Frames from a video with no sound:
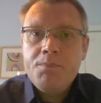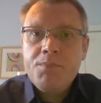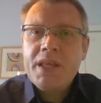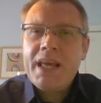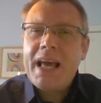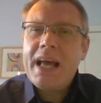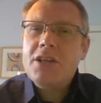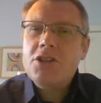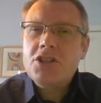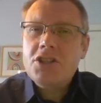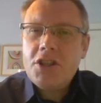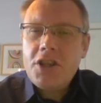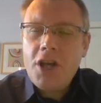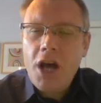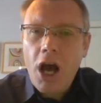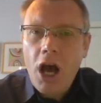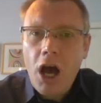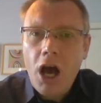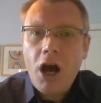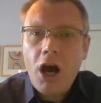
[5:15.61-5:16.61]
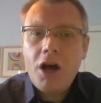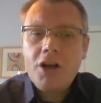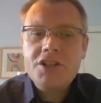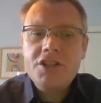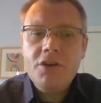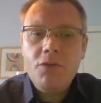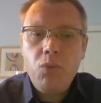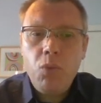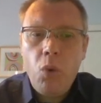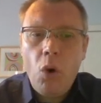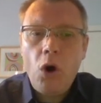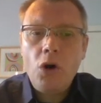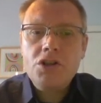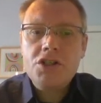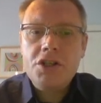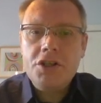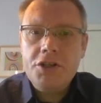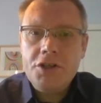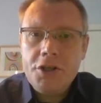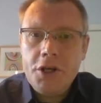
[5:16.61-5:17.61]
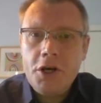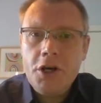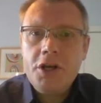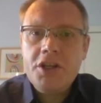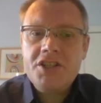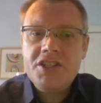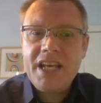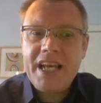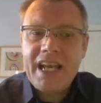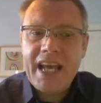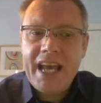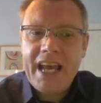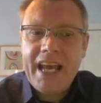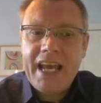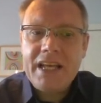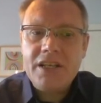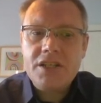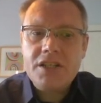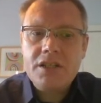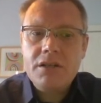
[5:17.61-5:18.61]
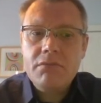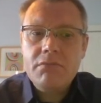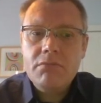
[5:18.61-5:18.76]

gets to the heart of what nursing is.